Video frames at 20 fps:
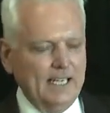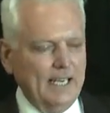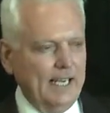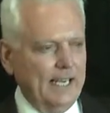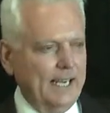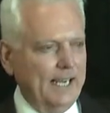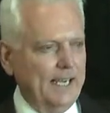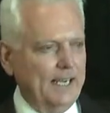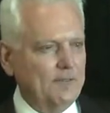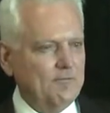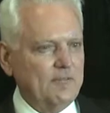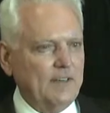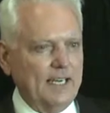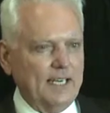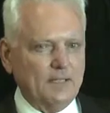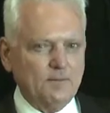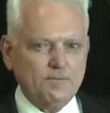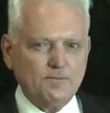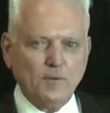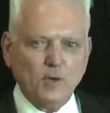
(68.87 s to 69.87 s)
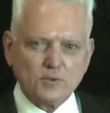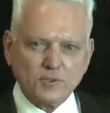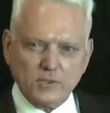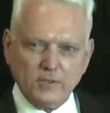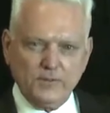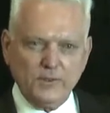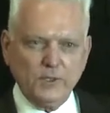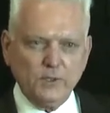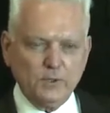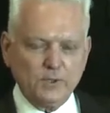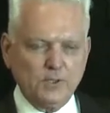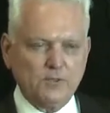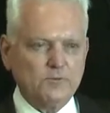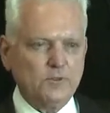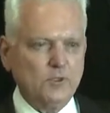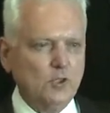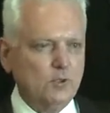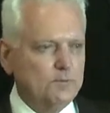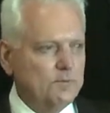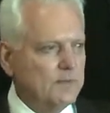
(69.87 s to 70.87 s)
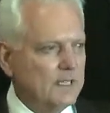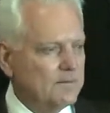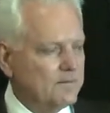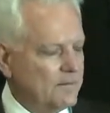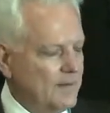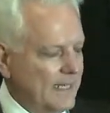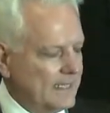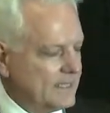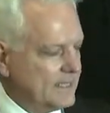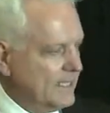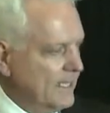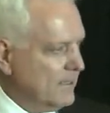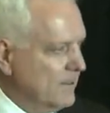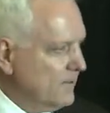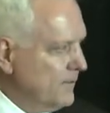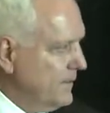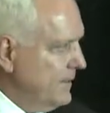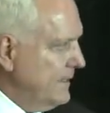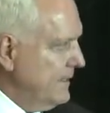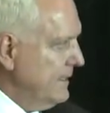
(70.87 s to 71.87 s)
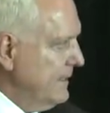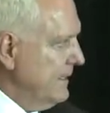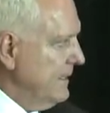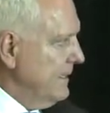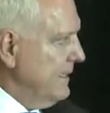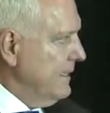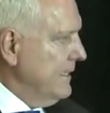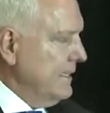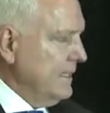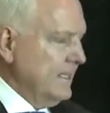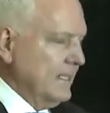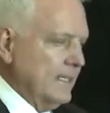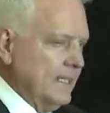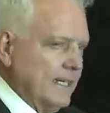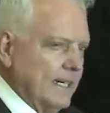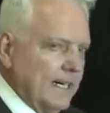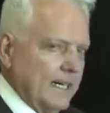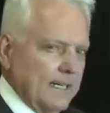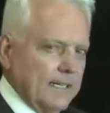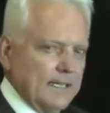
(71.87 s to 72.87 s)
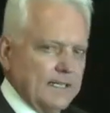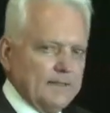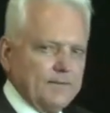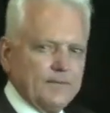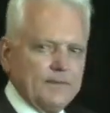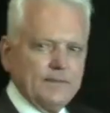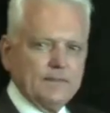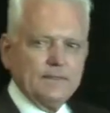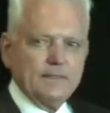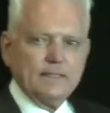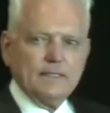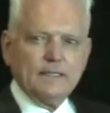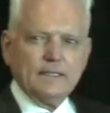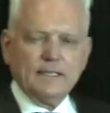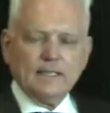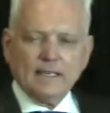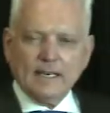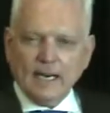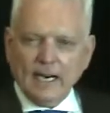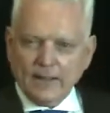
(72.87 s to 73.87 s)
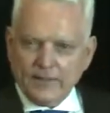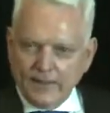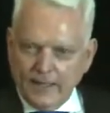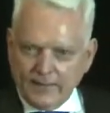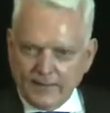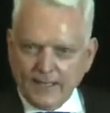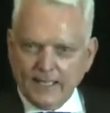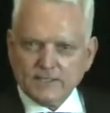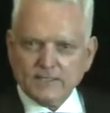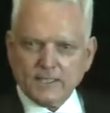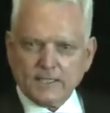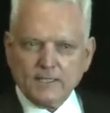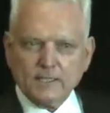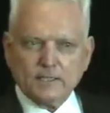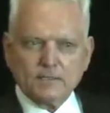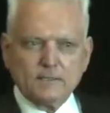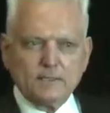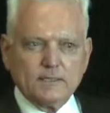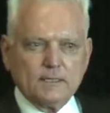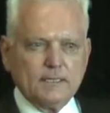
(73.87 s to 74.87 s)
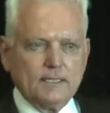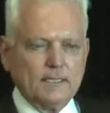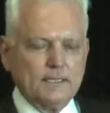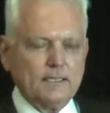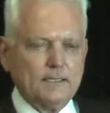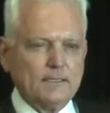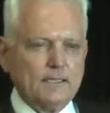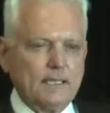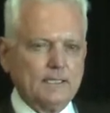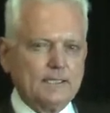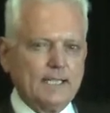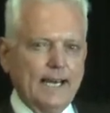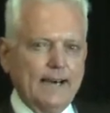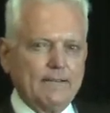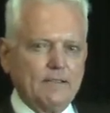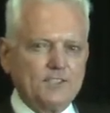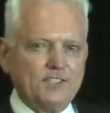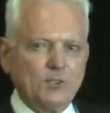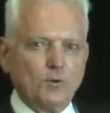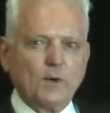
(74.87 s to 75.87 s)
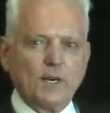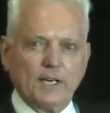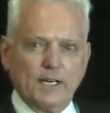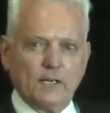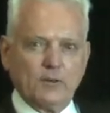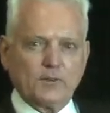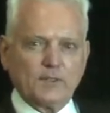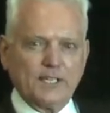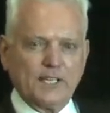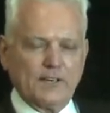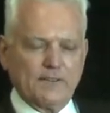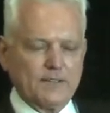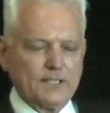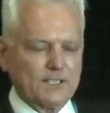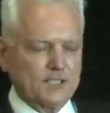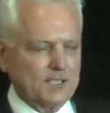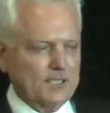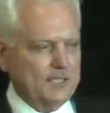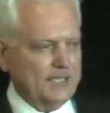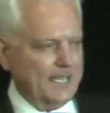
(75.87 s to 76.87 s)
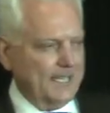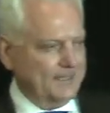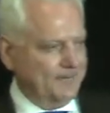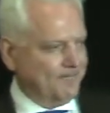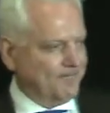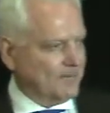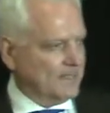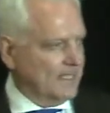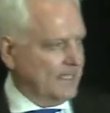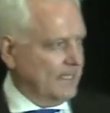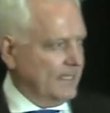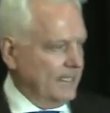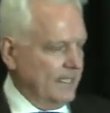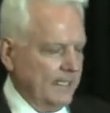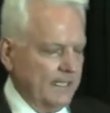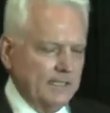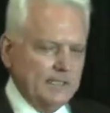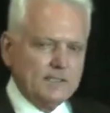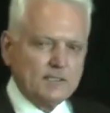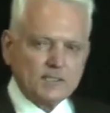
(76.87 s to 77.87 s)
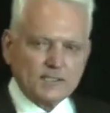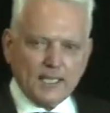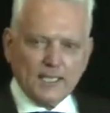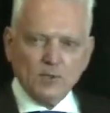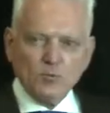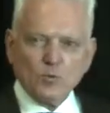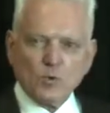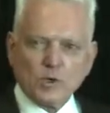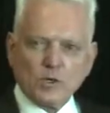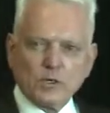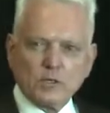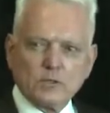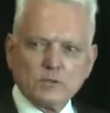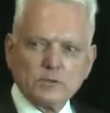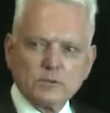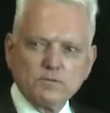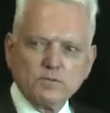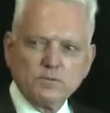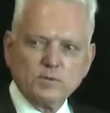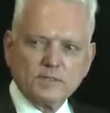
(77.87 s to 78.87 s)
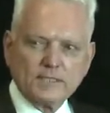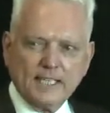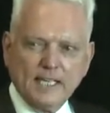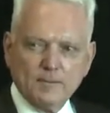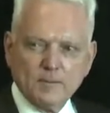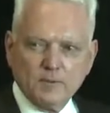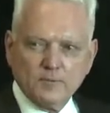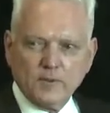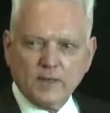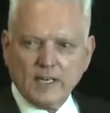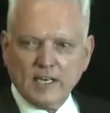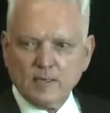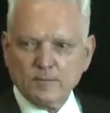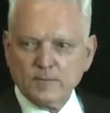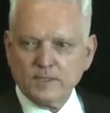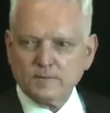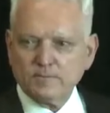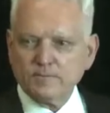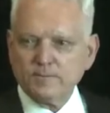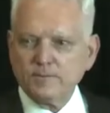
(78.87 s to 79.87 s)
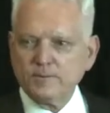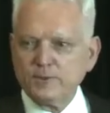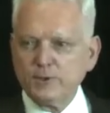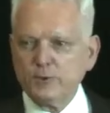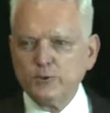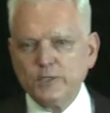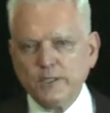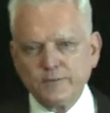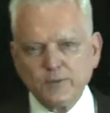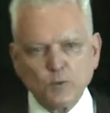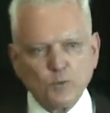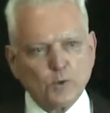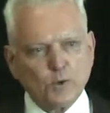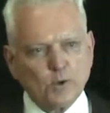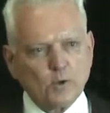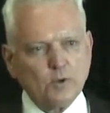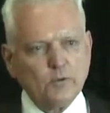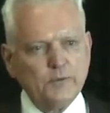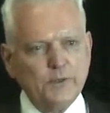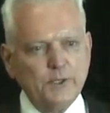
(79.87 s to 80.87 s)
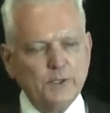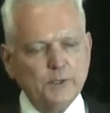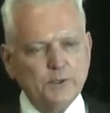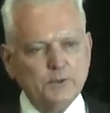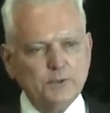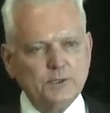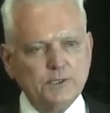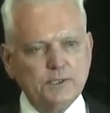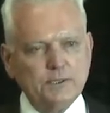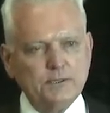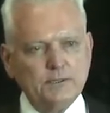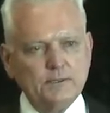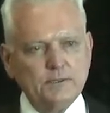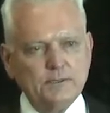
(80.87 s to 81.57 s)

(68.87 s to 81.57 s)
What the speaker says: And like most of you in the room and myself, I think that's a good analogy where healthcare is now. Same world, same environment, two different worldviews.